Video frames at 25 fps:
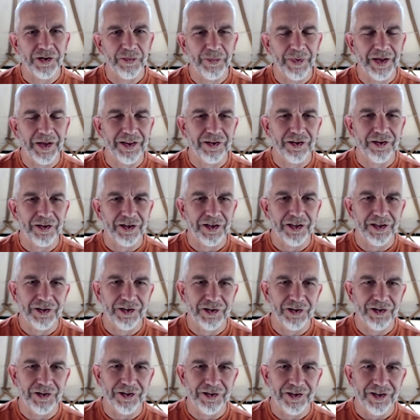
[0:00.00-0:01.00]
It meant that I
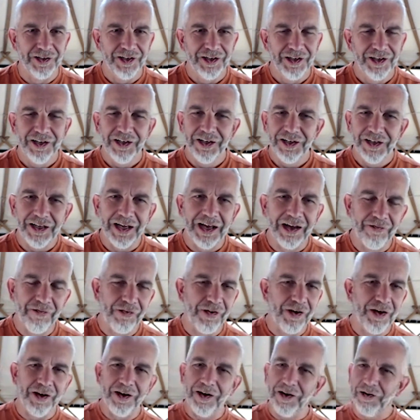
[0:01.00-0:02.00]
could have
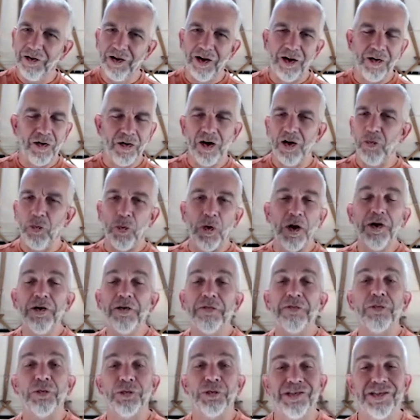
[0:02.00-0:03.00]
a
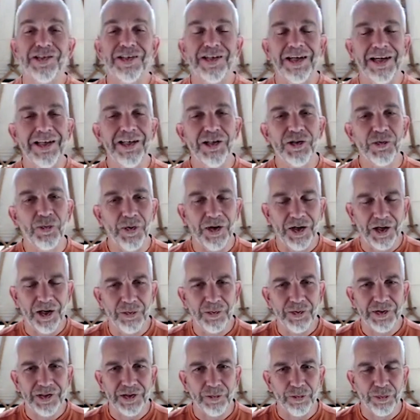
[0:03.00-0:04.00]
wonderful state when I
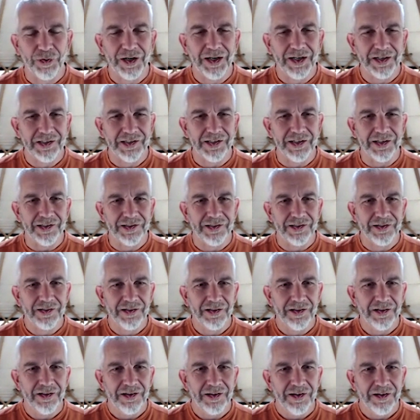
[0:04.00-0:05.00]
was in practice.
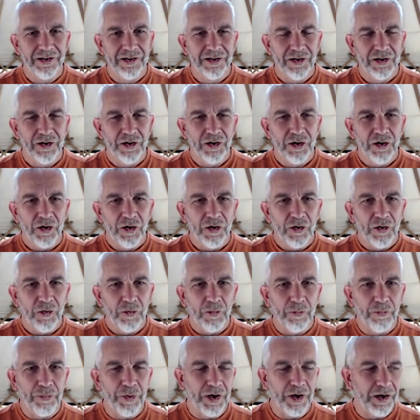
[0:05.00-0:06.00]

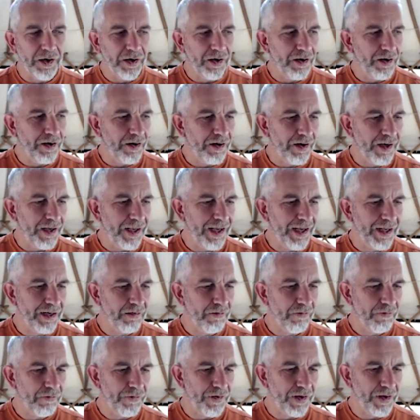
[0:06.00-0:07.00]
But I
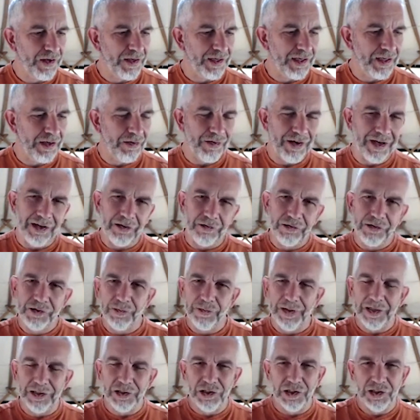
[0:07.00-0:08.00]
hadn't figured out how to
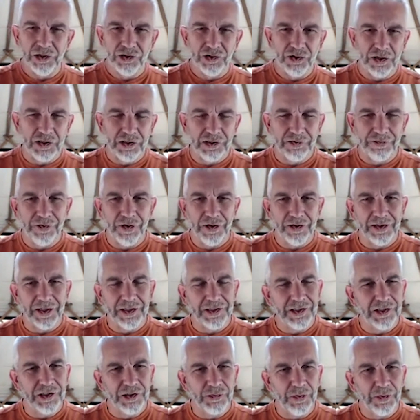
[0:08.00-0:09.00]
actually transfer
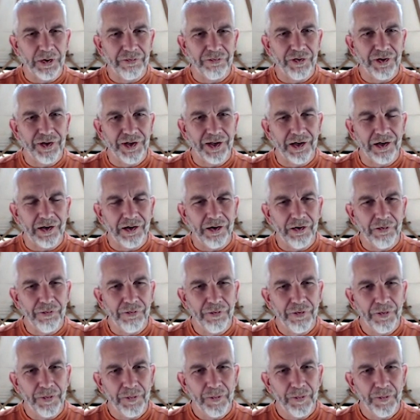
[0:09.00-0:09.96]
that into everyday life.